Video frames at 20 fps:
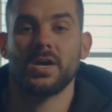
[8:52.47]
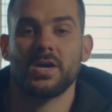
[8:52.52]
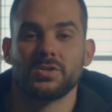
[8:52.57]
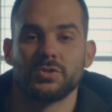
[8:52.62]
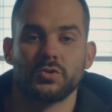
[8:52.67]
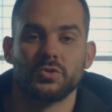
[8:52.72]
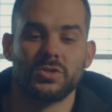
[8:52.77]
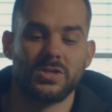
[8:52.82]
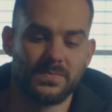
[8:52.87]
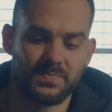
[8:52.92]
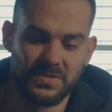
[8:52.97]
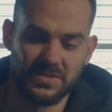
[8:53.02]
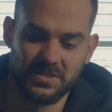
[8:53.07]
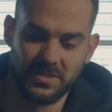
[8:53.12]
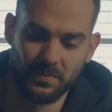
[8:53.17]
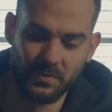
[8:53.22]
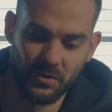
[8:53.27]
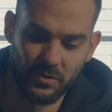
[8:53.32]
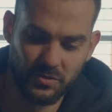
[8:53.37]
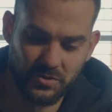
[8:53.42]
So Jeeps and
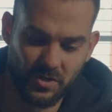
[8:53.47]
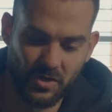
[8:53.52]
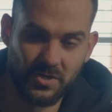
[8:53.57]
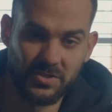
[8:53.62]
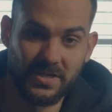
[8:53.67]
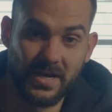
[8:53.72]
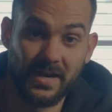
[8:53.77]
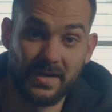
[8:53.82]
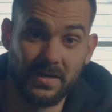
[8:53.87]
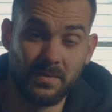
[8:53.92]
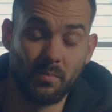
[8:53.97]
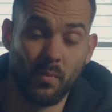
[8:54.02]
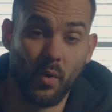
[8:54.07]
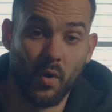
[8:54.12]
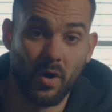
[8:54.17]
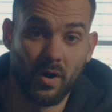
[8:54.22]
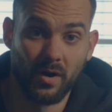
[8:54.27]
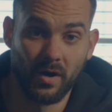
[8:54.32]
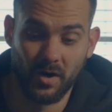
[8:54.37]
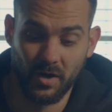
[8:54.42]
some of those cars
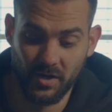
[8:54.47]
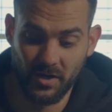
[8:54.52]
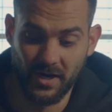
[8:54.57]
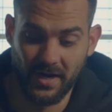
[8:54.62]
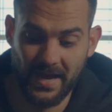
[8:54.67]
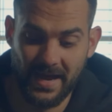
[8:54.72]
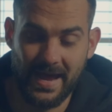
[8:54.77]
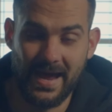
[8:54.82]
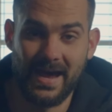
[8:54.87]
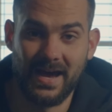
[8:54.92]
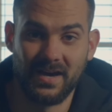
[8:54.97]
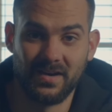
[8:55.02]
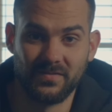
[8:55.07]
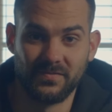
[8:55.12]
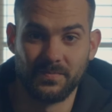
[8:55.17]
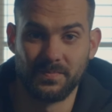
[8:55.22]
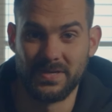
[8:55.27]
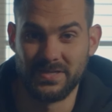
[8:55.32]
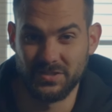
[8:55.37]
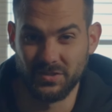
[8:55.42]
anymore are gonna
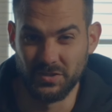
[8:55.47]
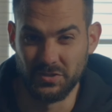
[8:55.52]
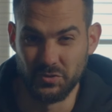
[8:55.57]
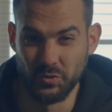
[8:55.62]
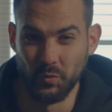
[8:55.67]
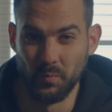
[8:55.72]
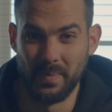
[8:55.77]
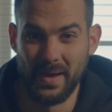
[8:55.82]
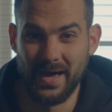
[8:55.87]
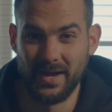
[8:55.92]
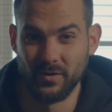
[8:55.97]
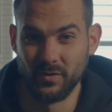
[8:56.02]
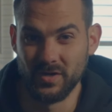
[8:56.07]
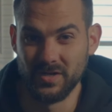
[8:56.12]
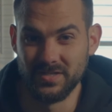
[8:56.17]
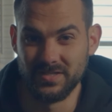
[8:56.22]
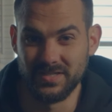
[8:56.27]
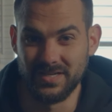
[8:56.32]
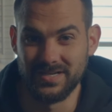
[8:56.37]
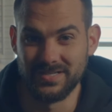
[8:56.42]
have basically dual
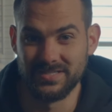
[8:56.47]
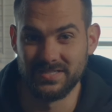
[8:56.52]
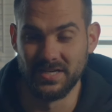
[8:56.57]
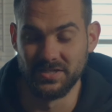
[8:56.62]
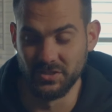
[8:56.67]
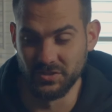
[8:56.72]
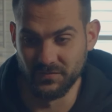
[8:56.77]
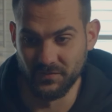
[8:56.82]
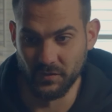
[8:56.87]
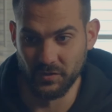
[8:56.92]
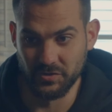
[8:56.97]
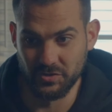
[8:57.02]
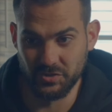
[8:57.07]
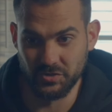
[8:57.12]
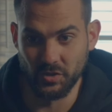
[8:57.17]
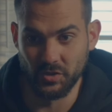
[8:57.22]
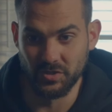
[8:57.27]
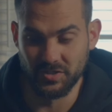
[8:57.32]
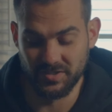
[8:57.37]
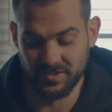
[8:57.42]
batteries. It says it's for the
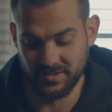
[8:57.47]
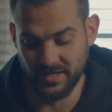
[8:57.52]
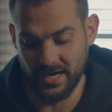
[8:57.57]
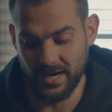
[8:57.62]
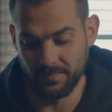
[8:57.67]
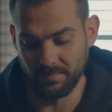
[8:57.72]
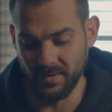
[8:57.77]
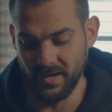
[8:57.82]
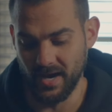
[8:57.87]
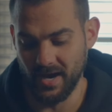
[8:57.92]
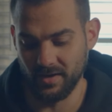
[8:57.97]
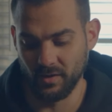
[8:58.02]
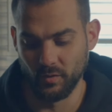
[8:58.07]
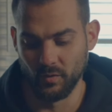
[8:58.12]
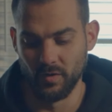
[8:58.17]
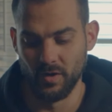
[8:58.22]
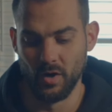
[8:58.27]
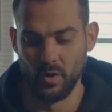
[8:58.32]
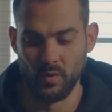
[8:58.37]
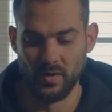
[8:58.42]
start stop. I
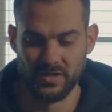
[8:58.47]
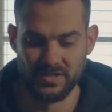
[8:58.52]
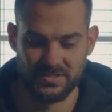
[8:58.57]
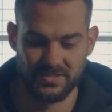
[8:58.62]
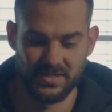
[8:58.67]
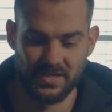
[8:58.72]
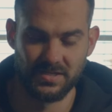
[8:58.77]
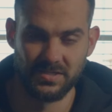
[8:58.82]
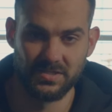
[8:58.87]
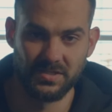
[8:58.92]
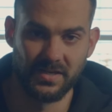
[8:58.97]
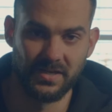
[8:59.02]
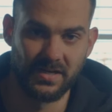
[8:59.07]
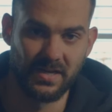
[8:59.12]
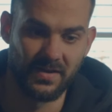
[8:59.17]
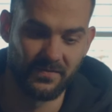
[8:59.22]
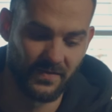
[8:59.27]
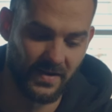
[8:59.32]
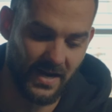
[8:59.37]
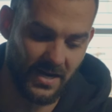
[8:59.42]
don't know in a sense, like
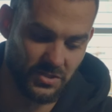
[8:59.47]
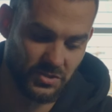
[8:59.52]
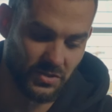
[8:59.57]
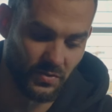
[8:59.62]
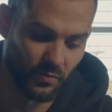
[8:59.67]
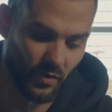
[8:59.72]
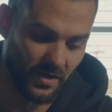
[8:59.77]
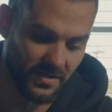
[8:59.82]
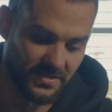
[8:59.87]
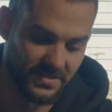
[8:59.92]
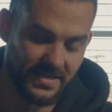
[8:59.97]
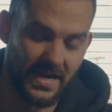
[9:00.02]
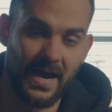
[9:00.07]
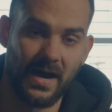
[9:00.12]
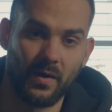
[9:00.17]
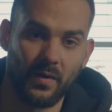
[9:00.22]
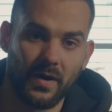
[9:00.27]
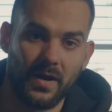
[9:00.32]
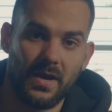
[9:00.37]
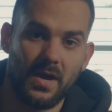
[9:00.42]
if it actually runs
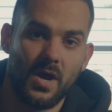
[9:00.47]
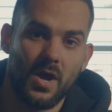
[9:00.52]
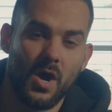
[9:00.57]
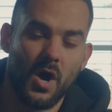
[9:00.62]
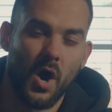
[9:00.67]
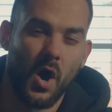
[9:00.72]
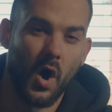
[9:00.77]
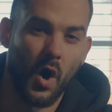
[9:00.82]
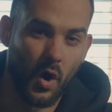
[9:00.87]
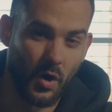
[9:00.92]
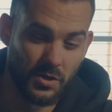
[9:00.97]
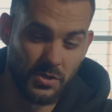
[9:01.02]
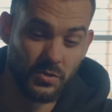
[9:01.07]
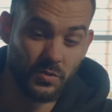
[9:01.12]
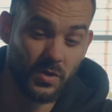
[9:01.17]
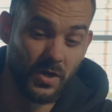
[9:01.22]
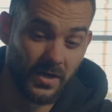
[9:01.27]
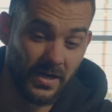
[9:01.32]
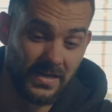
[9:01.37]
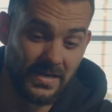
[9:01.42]
out, are you
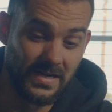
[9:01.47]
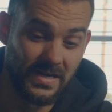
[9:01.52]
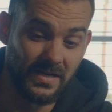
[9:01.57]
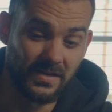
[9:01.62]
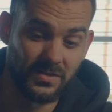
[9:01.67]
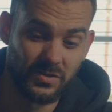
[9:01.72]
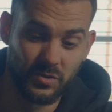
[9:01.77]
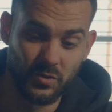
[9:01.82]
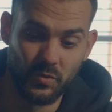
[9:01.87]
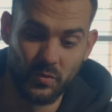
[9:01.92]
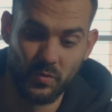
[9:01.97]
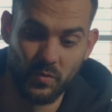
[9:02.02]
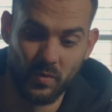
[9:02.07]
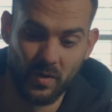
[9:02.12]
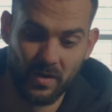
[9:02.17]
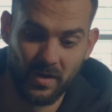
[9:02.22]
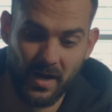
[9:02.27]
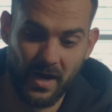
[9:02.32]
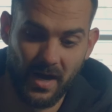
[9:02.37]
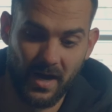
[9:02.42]
gonna need
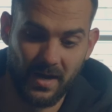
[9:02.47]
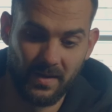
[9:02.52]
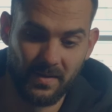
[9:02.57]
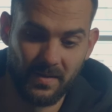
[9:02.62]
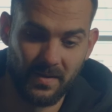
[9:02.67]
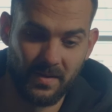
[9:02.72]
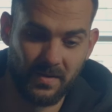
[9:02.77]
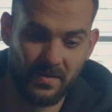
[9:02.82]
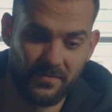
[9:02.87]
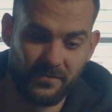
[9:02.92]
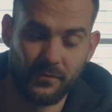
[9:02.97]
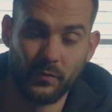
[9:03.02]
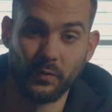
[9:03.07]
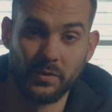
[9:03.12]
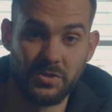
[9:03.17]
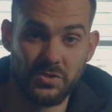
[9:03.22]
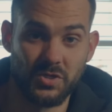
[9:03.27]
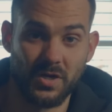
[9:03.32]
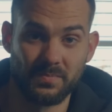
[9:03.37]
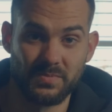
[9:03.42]
to
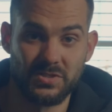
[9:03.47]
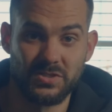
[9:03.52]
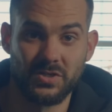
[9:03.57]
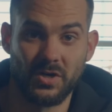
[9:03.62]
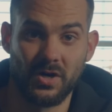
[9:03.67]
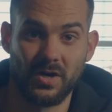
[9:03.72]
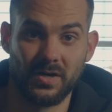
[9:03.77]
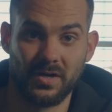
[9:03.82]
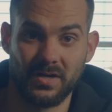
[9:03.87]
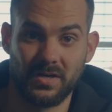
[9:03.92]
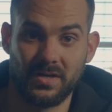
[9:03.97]
fully jump start?